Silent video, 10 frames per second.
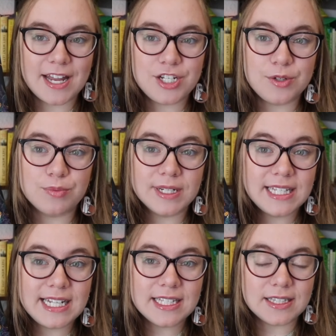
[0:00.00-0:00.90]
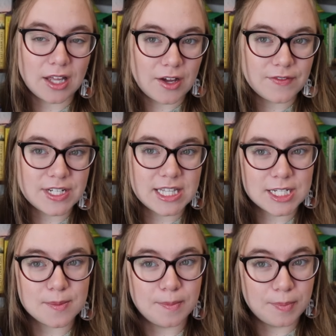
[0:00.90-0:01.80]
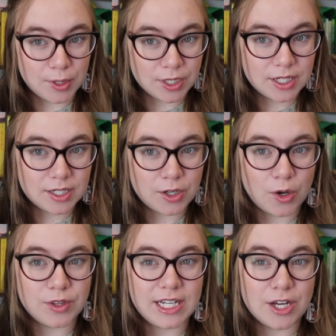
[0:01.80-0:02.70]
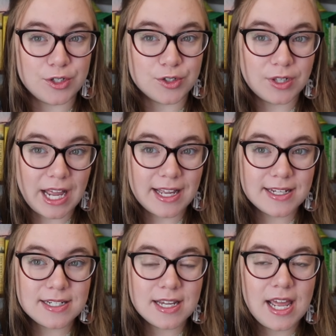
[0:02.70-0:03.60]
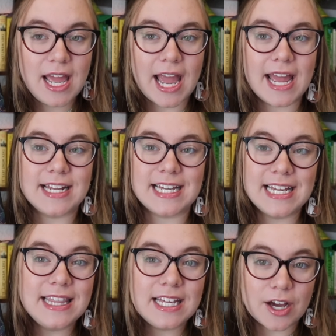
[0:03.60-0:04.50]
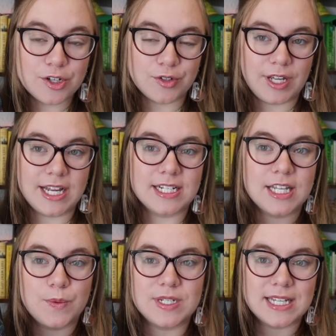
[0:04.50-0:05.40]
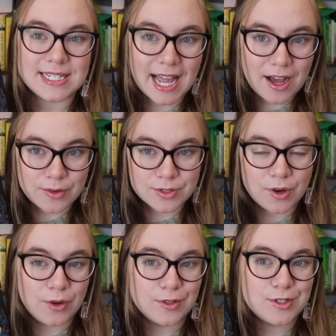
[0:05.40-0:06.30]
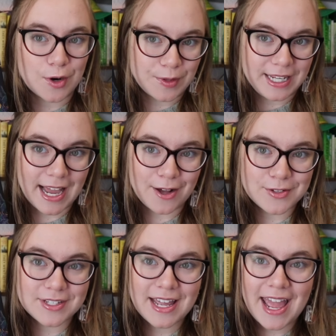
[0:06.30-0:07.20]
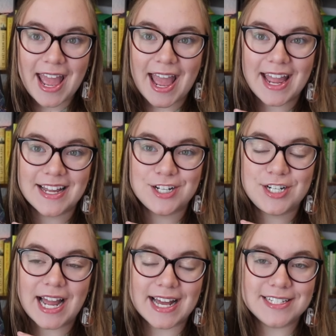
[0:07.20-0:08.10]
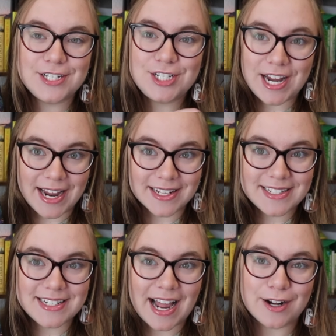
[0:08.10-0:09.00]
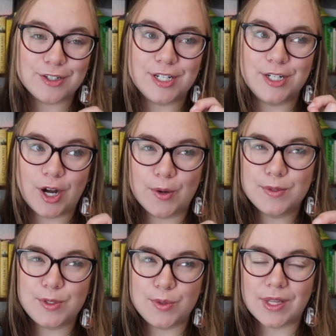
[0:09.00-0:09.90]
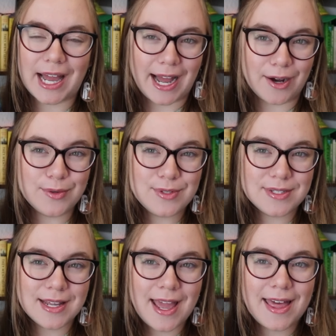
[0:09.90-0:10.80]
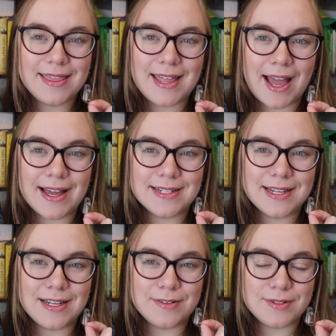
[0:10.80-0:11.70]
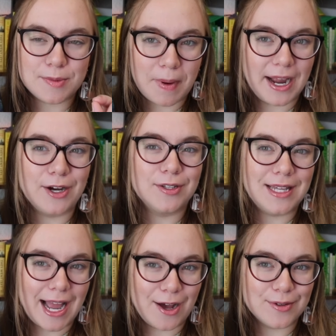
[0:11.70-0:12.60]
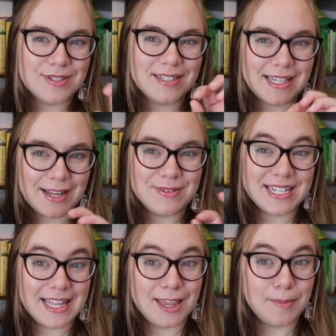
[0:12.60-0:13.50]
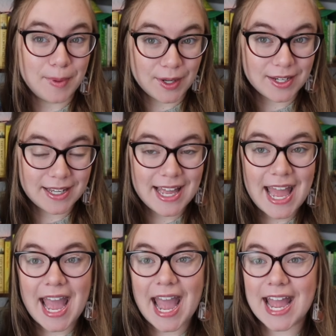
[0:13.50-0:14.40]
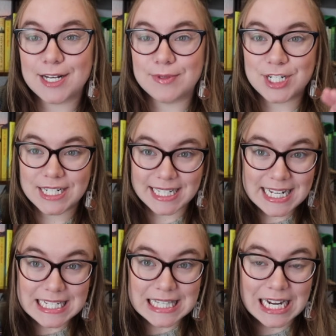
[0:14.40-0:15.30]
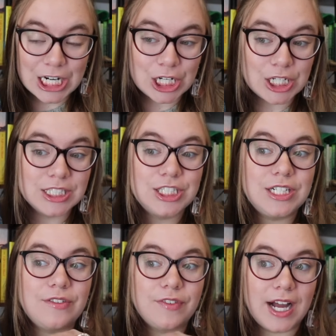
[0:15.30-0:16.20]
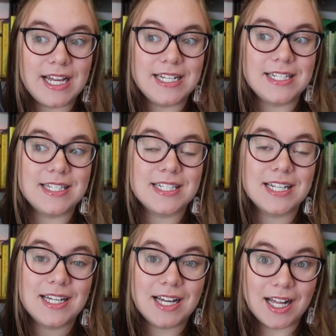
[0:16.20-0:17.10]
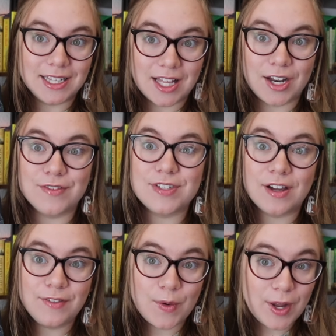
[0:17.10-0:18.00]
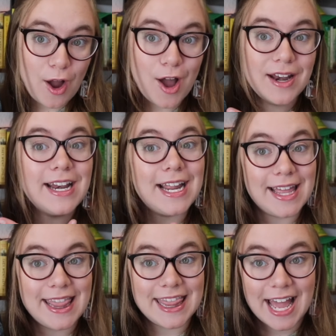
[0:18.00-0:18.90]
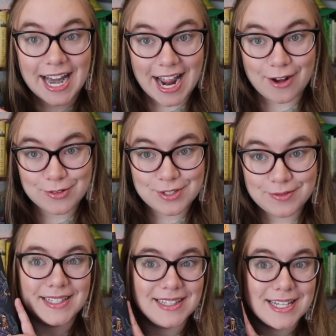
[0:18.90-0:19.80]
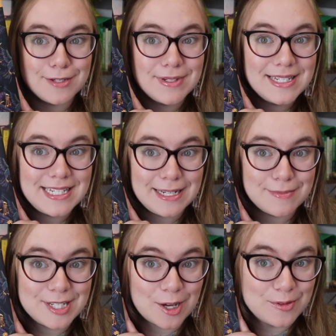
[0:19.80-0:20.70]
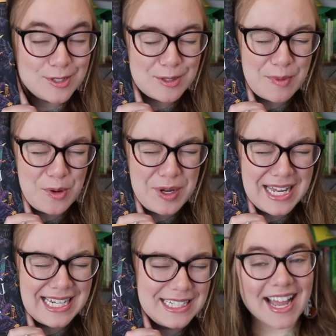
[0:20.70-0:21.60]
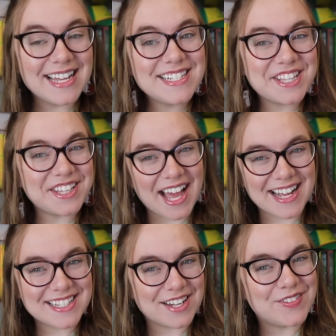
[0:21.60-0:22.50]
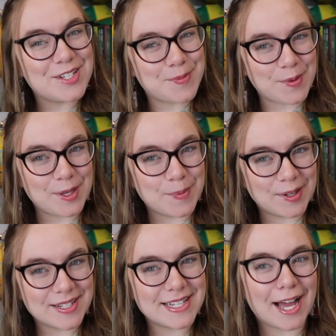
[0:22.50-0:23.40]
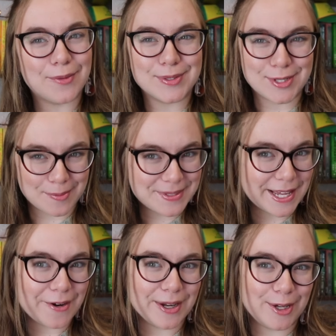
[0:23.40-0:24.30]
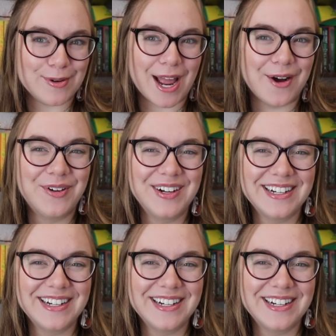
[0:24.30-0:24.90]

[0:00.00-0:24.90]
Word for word: and she really loved this book called The Underland, and in The Underland there was this house called Starling House, and she has a chance to actually go to the house that inspired the house that was in the book. And when she gets there, she finds a lot of stuff going on in that house. This one seems so spooky. And the last of the spooky books, I will stop scaring you now,